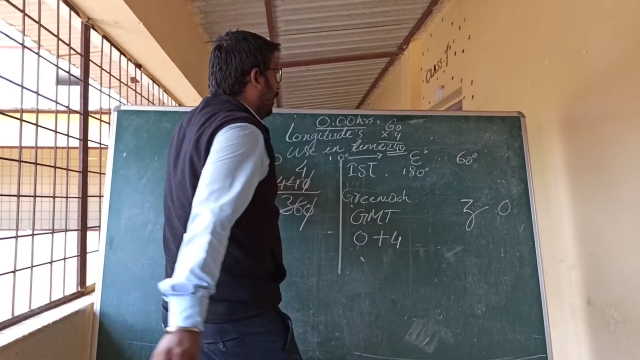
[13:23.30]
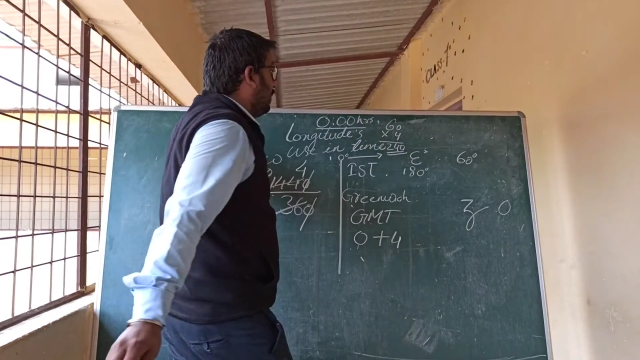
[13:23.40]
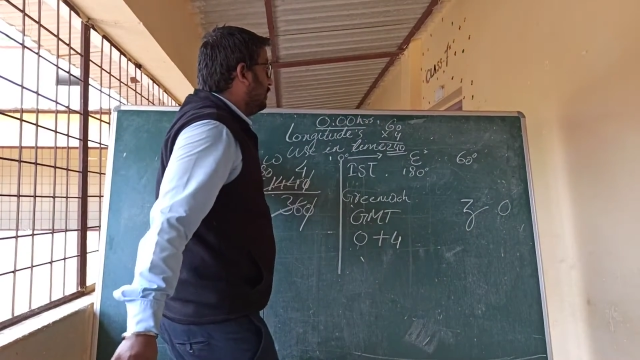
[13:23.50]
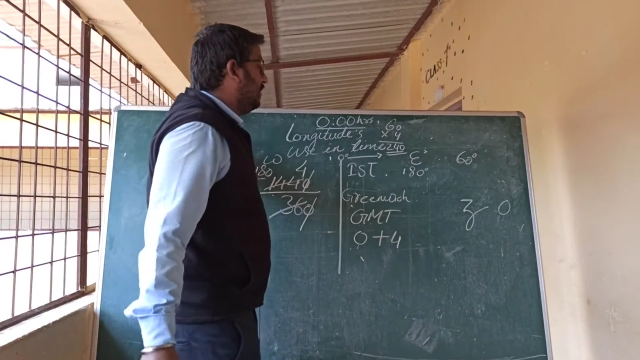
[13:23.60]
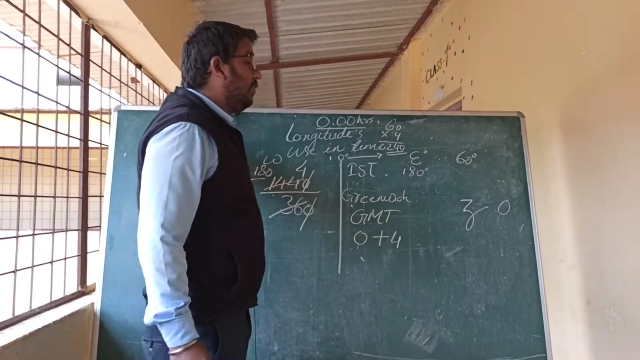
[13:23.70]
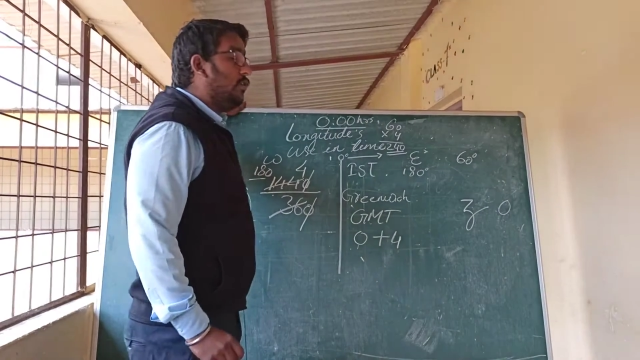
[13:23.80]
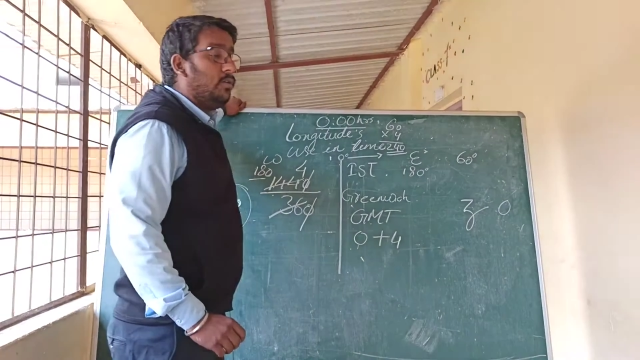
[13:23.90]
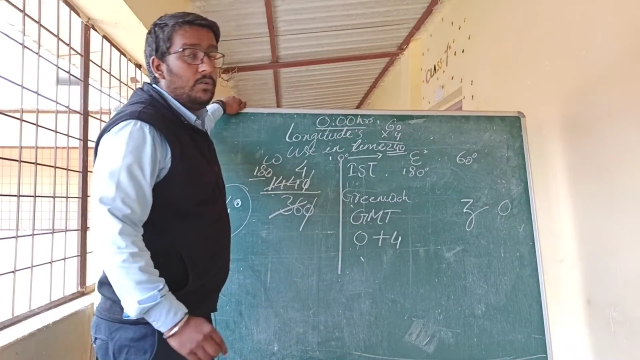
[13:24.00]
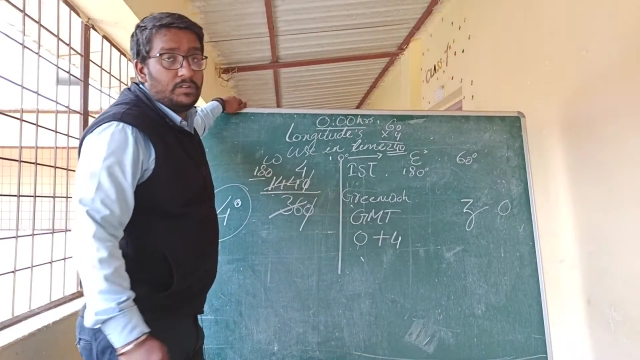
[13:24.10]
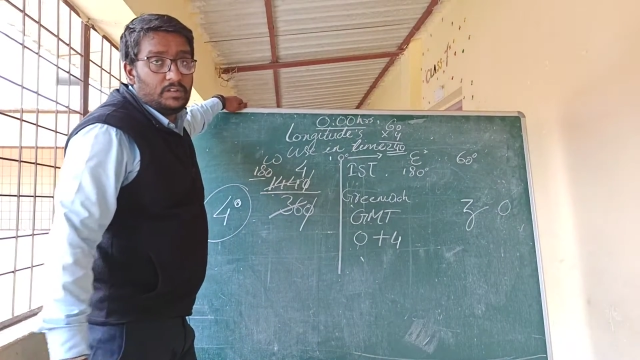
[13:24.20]

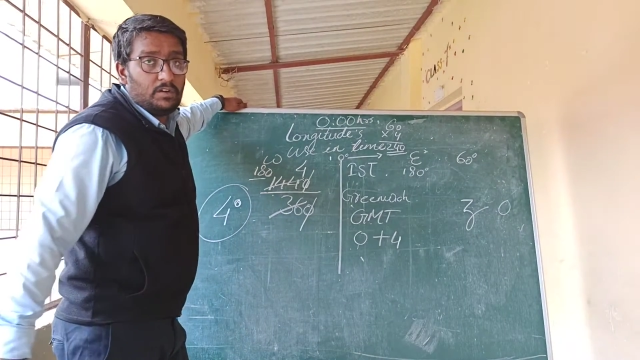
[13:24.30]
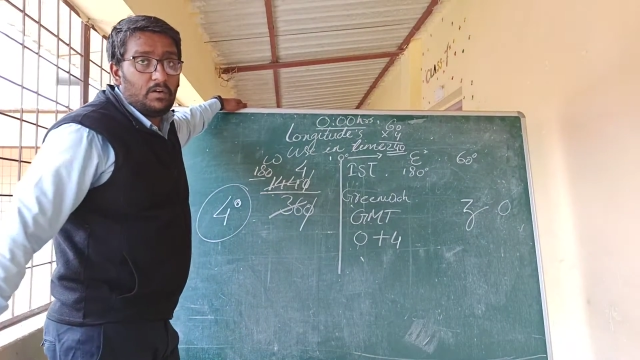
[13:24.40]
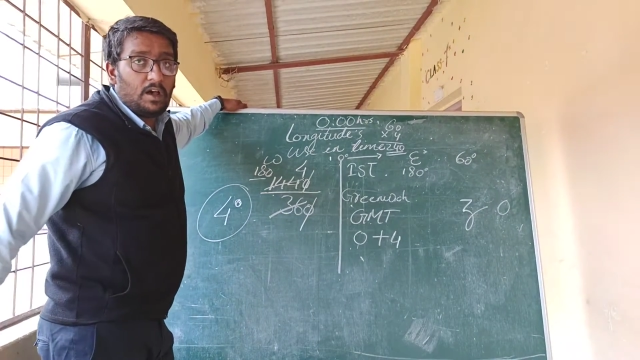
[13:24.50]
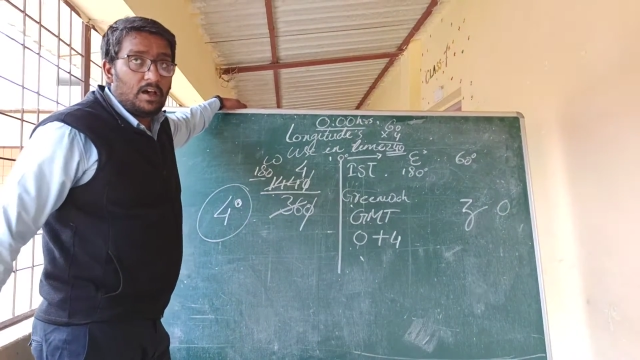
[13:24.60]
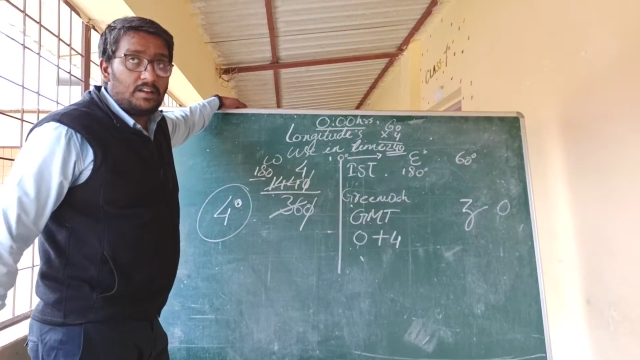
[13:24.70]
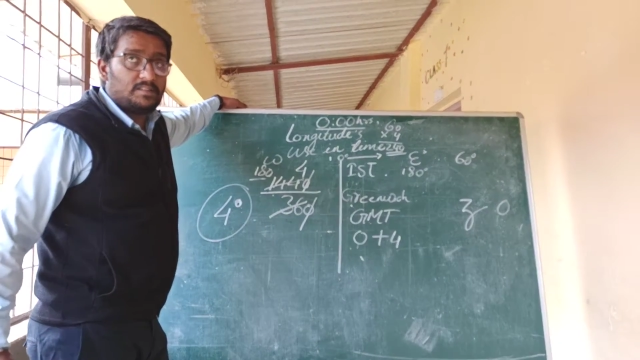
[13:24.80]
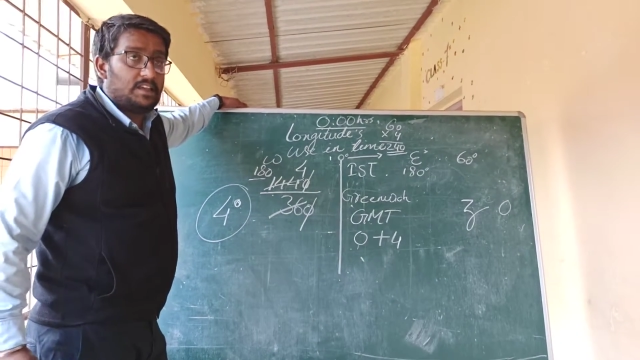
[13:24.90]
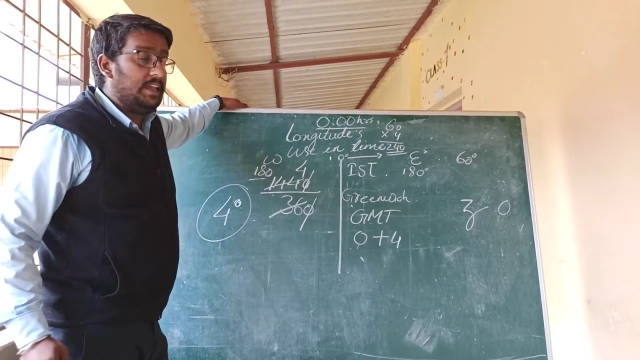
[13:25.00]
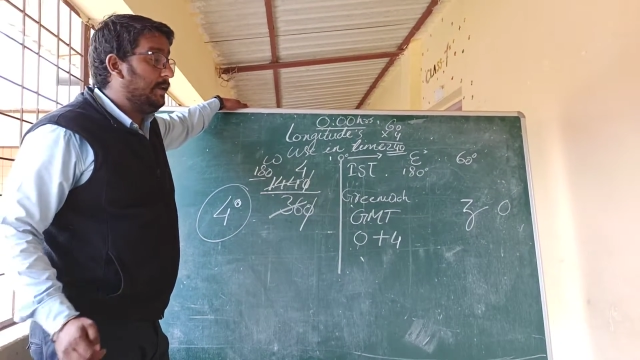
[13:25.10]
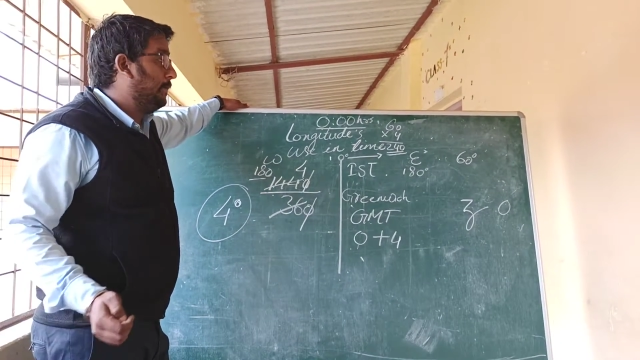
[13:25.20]
00 hours
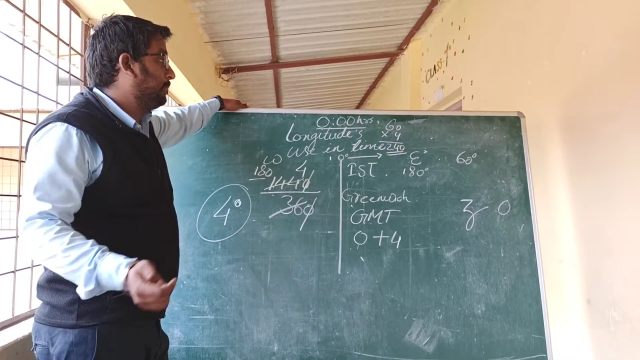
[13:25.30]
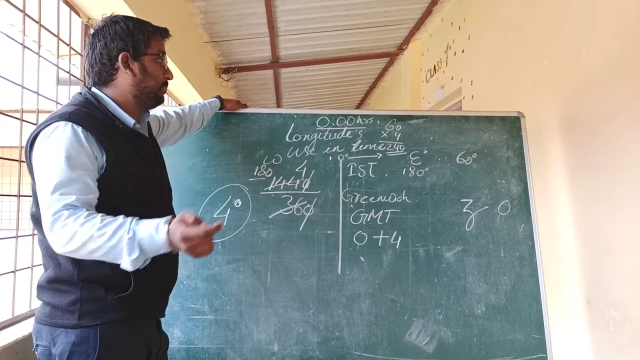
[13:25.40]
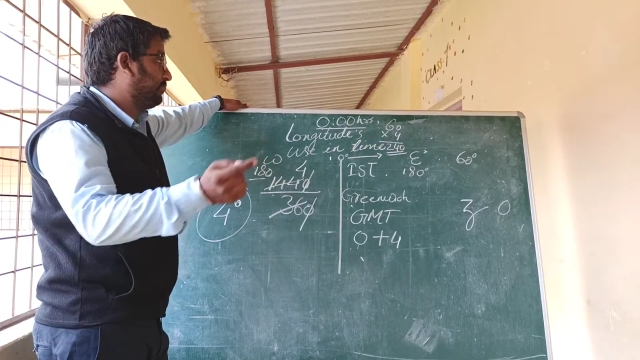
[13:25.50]
in